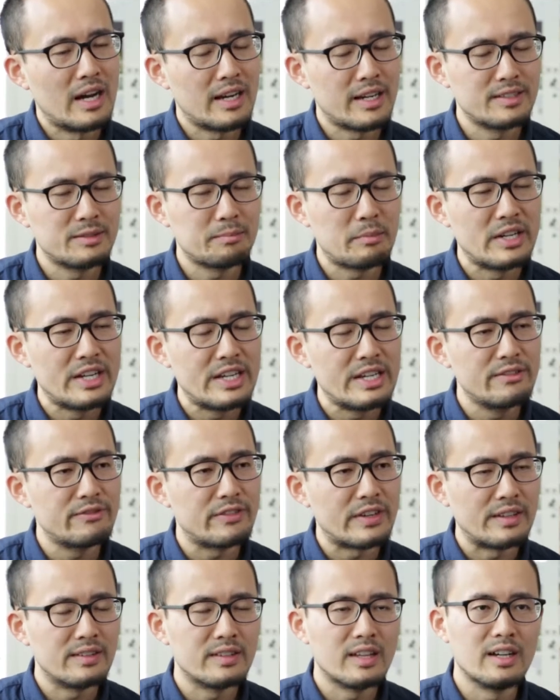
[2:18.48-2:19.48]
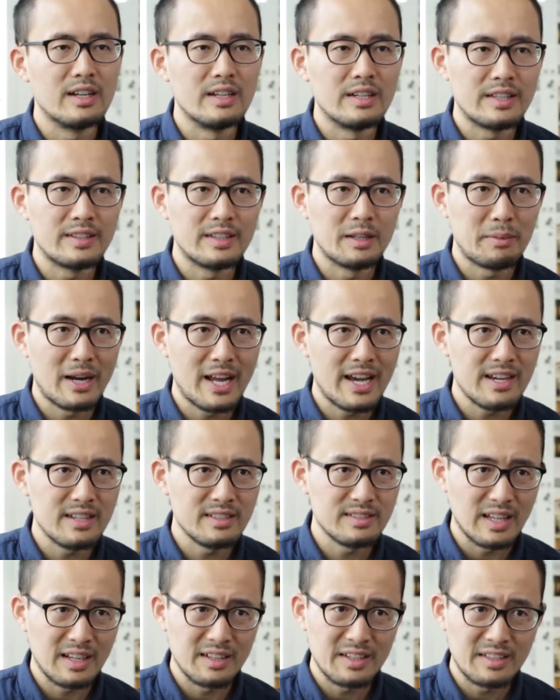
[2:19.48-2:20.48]
his belief in the
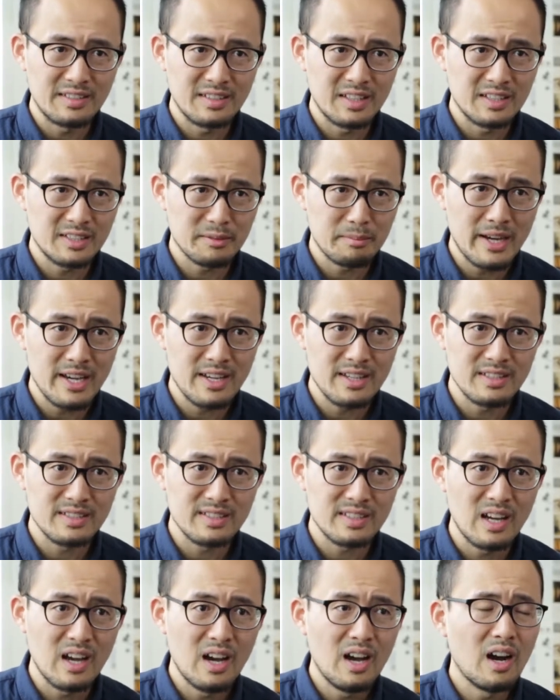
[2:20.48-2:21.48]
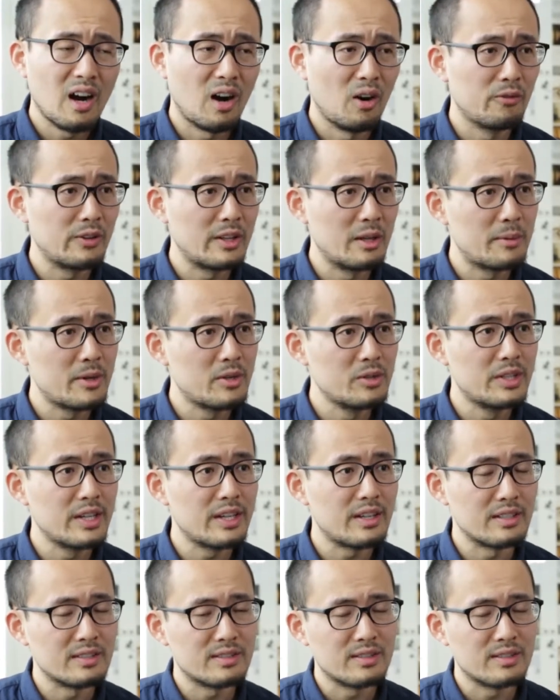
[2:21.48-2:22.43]
place and in the space of the building.